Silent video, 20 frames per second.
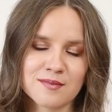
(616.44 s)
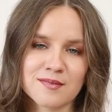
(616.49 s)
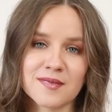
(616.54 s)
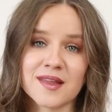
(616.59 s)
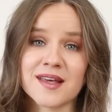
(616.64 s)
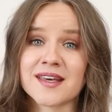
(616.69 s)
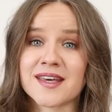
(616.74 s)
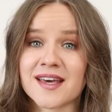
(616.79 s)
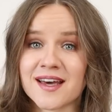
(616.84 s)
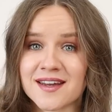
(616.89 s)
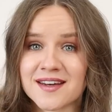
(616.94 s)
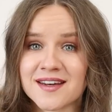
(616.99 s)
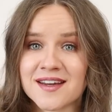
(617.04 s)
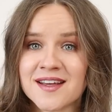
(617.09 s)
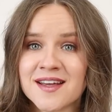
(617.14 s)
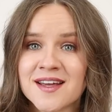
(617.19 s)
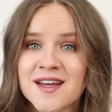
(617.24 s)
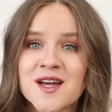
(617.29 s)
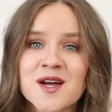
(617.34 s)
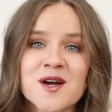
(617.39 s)
Again,
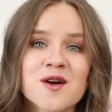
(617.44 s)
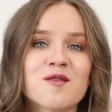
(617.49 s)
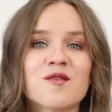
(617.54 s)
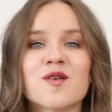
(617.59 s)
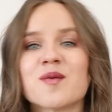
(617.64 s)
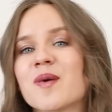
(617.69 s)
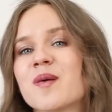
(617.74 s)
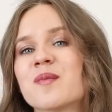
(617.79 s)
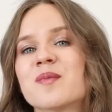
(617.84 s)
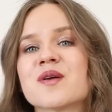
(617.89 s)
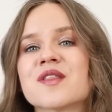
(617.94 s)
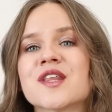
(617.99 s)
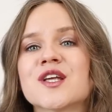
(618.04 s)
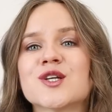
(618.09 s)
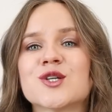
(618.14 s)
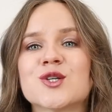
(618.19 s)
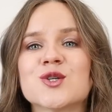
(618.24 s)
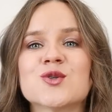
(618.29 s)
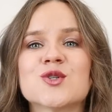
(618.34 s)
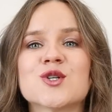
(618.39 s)
remember that
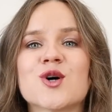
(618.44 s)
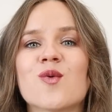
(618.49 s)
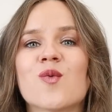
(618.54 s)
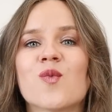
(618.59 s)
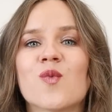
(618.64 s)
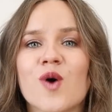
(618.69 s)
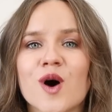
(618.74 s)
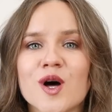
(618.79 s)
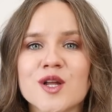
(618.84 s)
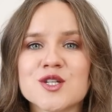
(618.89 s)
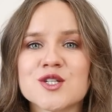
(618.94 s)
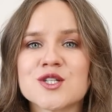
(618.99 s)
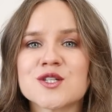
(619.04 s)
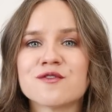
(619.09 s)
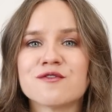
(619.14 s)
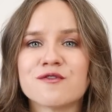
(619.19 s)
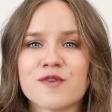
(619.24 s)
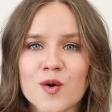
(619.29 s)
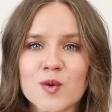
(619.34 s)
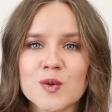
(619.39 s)
you don't want to
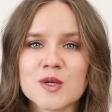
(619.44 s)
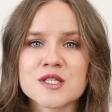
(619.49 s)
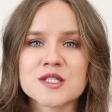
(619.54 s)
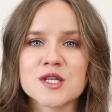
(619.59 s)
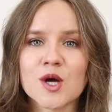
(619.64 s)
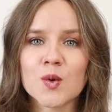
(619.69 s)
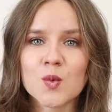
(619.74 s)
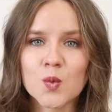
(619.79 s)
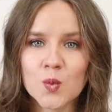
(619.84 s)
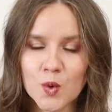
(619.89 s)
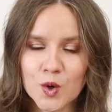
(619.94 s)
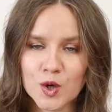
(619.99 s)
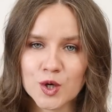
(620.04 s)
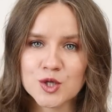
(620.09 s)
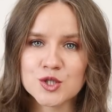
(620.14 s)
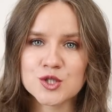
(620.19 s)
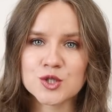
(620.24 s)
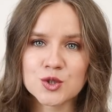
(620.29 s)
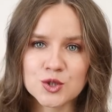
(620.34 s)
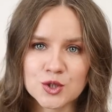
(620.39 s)
focus on
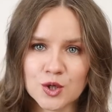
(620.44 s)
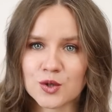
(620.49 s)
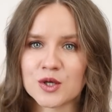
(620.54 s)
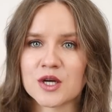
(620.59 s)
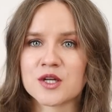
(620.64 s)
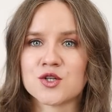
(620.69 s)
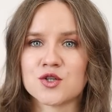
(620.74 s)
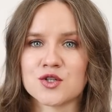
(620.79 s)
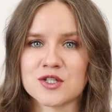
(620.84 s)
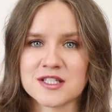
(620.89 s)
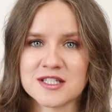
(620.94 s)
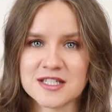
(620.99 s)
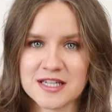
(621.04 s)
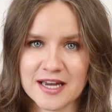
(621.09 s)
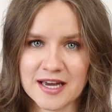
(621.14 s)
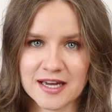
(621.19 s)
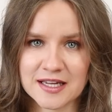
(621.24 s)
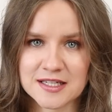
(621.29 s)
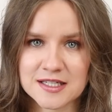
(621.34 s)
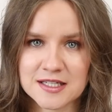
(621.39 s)
words you don't
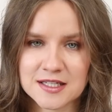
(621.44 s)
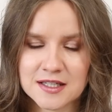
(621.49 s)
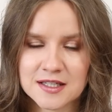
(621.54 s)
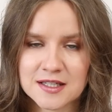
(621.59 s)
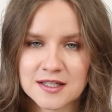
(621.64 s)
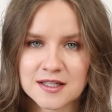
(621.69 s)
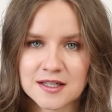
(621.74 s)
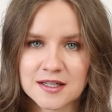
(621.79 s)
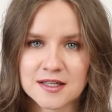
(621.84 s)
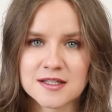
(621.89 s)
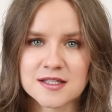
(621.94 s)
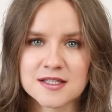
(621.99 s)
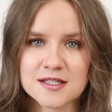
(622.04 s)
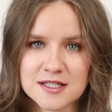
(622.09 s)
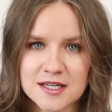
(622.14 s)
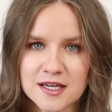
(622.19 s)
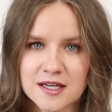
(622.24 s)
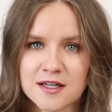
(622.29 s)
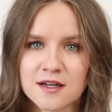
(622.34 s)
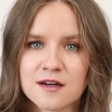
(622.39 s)
understand.
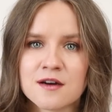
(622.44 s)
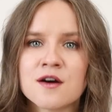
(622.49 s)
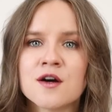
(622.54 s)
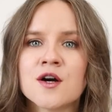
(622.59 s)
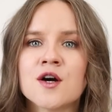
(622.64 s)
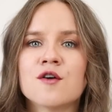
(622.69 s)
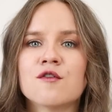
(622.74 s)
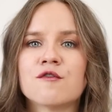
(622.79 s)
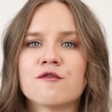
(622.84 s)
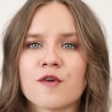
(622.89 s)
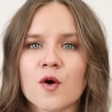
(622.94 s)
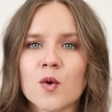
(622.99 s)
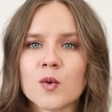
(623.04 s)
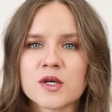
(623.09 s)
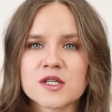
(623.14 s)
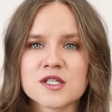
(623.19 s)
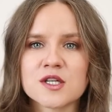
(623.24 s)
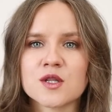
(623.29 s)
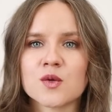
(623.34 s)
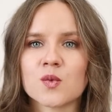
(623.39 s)
Instead,
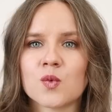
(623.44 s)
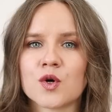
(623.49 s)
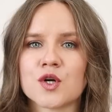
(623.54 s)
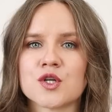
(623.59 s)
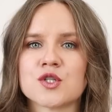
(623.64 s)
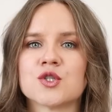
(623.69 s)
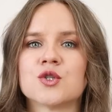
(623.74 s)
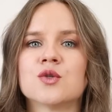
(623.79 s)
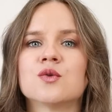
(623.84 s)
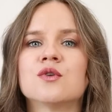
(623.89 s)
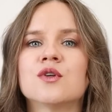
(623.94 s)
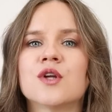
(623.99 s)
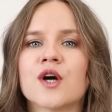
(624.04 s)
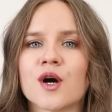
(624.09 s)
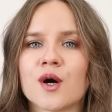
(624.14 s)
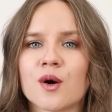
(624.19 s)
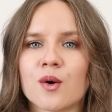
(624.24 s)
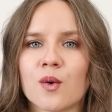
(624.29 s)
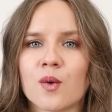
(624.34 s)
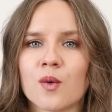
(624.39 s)
focus on the words you
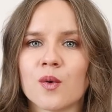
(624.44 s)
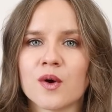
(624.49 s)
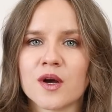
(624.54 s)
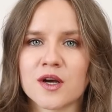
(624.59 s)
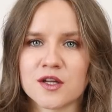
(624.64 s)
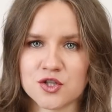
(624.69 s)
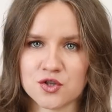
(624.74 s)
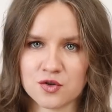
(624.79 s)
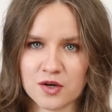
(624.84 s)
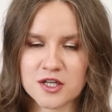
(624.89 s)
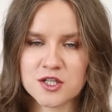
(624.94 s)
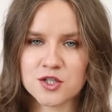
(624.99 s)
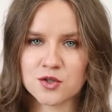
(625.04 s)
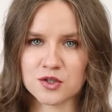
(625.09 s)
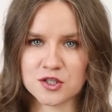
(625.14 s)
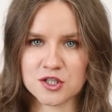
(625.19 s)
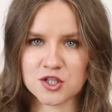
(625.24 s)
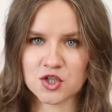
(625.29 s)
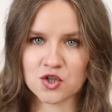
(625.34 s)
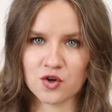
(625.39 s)
know and try to
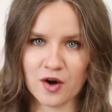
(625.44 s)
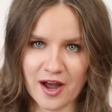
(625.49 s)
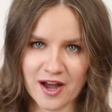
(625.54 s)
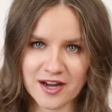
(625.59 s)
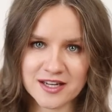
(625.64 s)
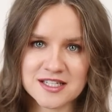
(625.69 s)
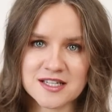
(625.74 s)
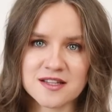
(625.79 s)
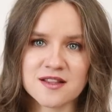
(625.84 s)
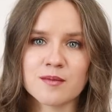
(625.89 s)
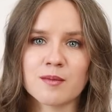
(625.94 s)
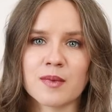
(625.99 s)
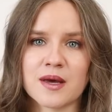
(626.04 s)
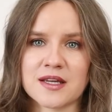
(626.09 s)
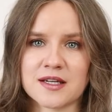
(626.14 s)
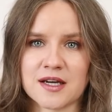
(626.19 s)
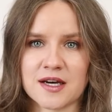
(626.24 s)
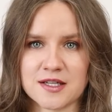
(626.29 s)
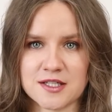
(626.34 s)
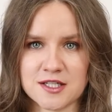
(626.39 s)
extract the main
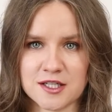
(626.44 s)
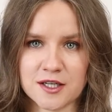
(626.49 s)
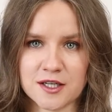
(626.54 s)
idea.